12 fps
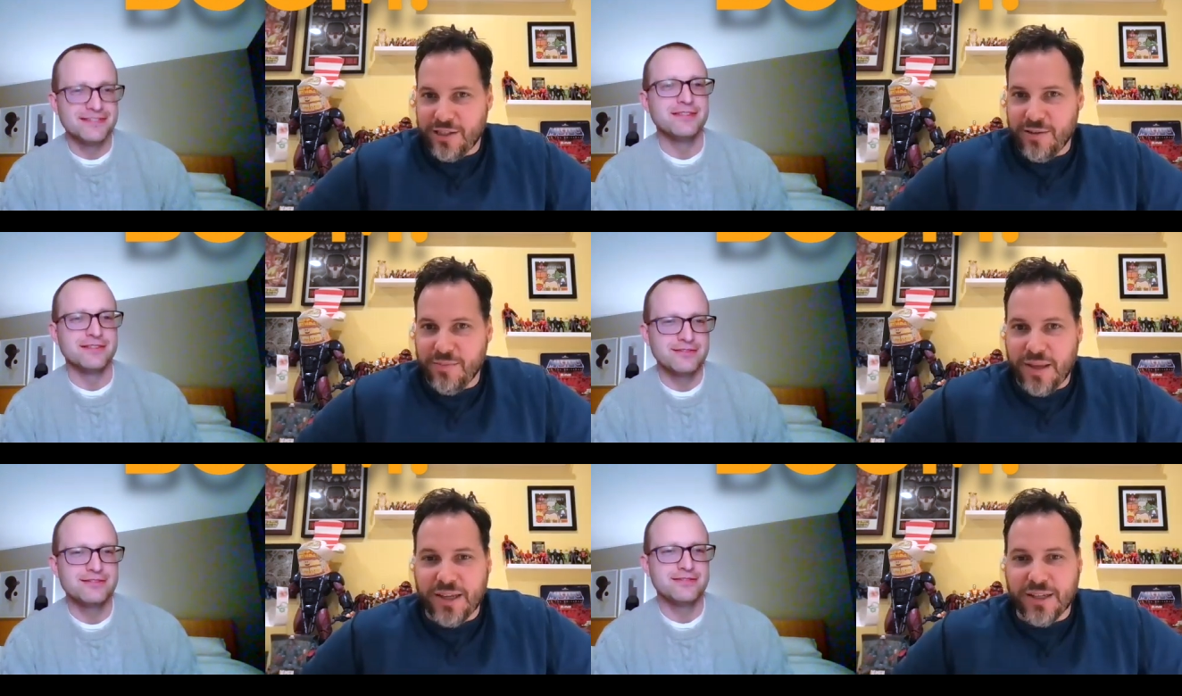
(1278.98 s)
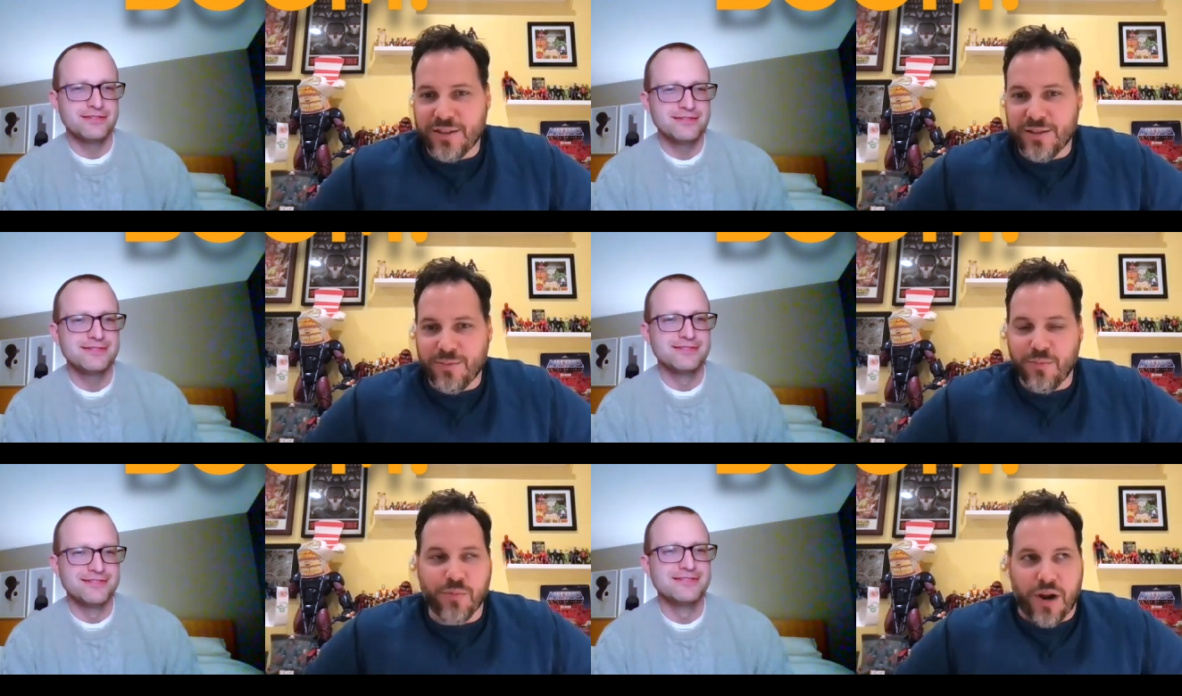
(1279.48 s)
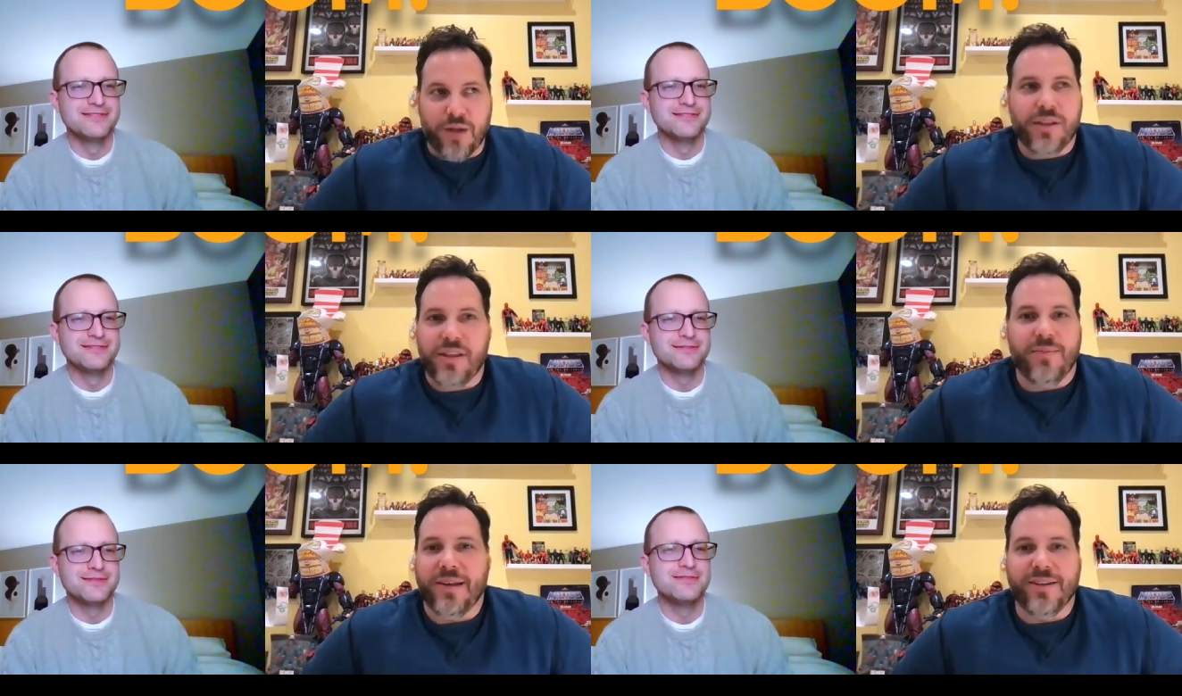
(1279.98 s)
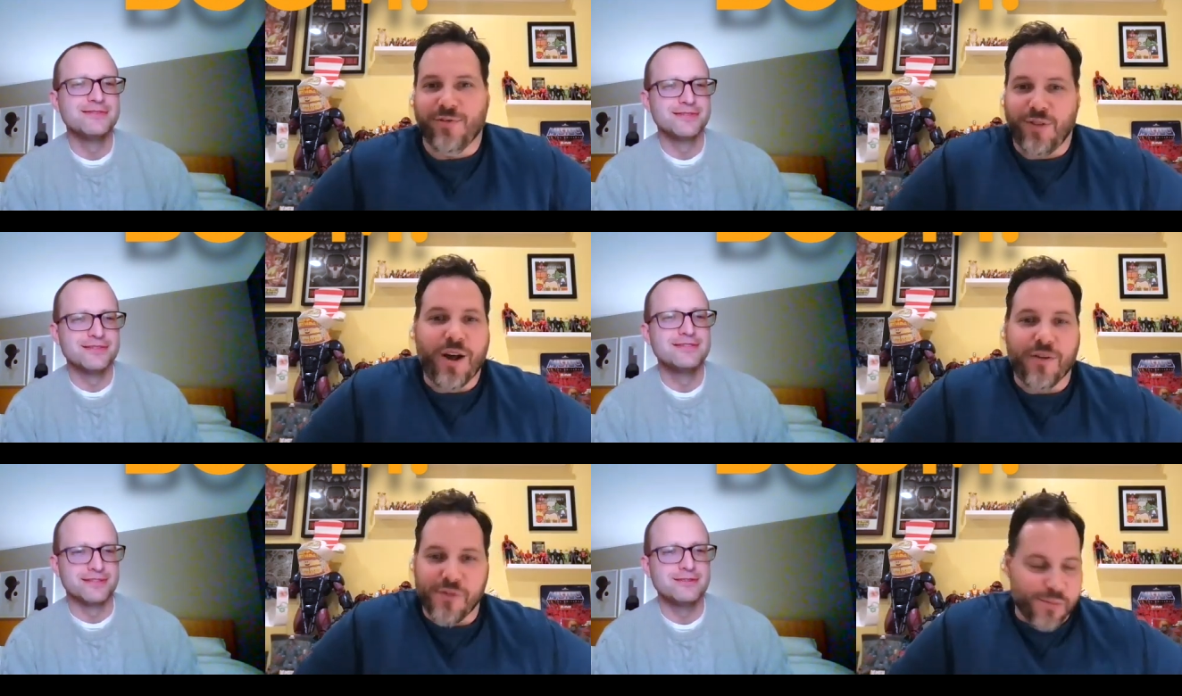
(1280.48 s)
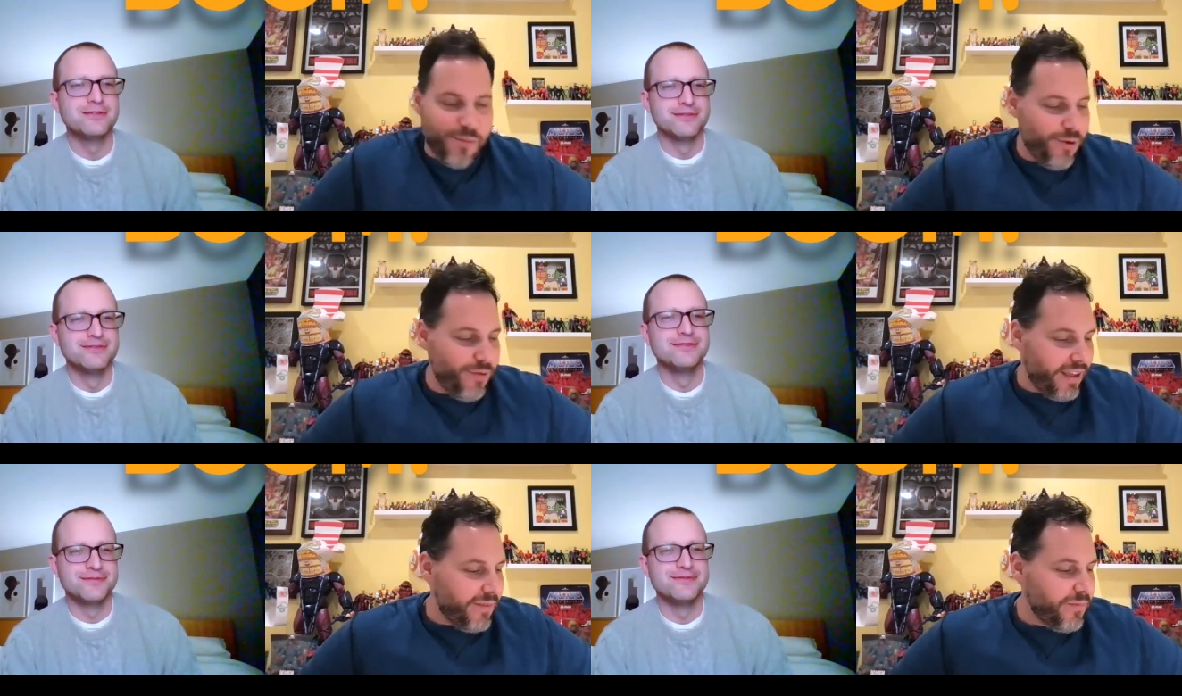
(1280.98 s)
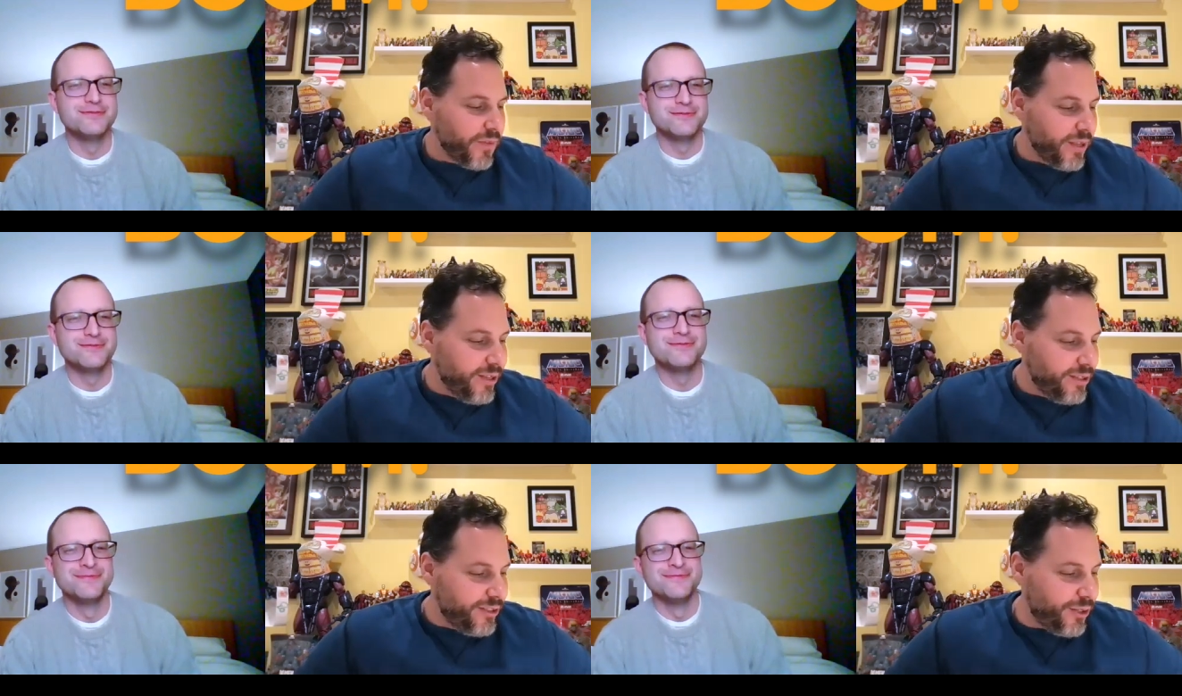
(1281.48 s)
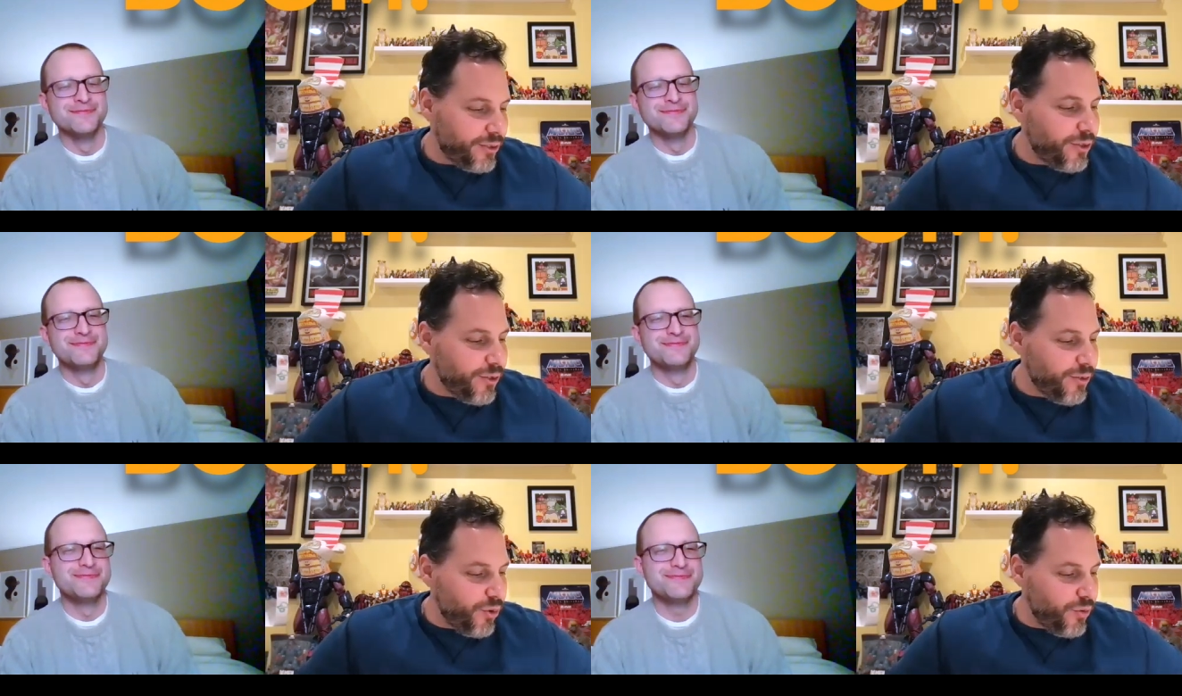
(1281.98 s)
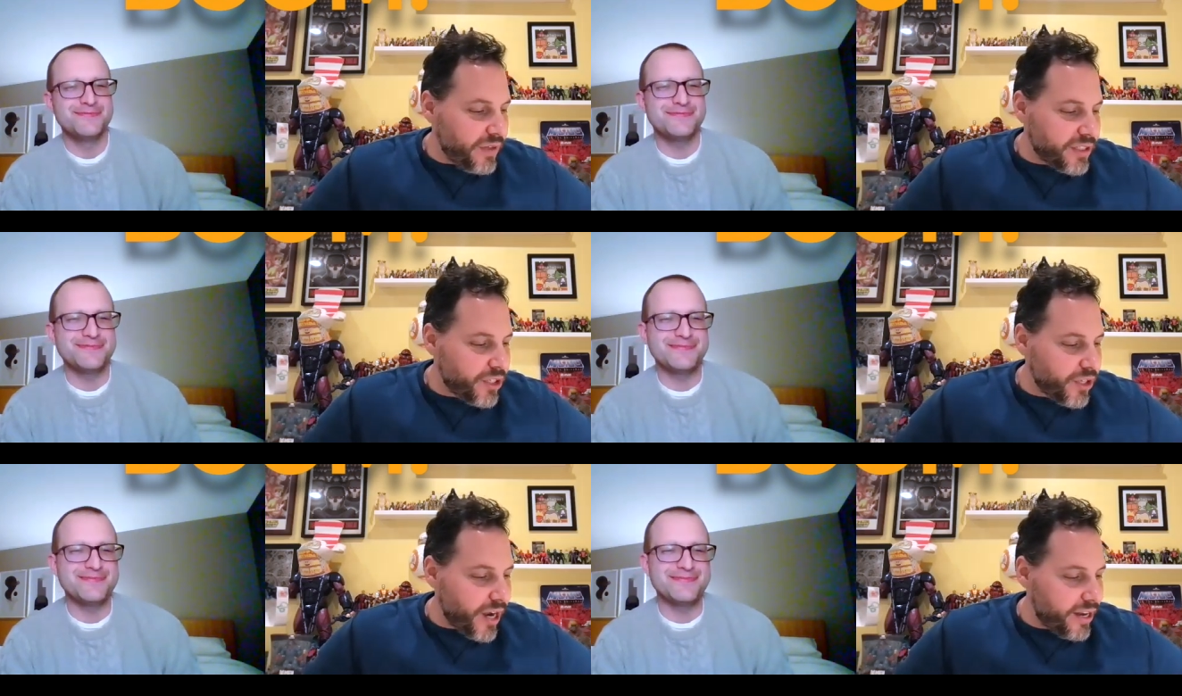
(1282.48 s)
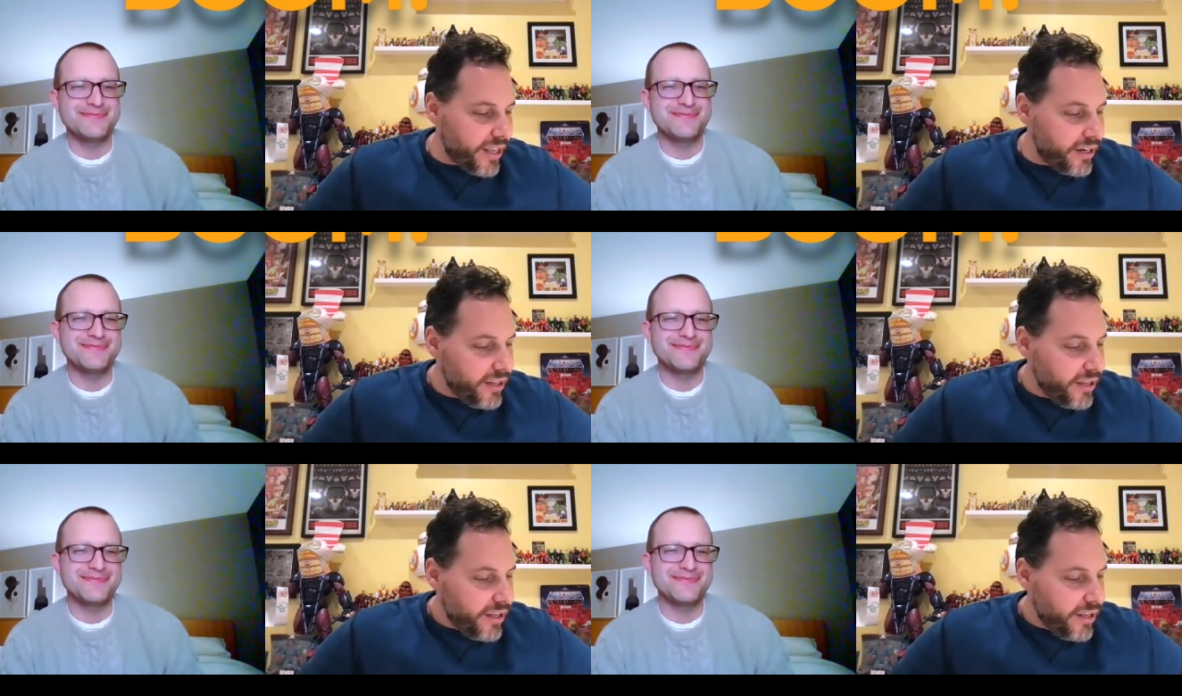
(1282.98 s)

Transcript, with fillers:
Speaker 1: the biggest probably the biggest flaw of your movie. So to the movie's credit,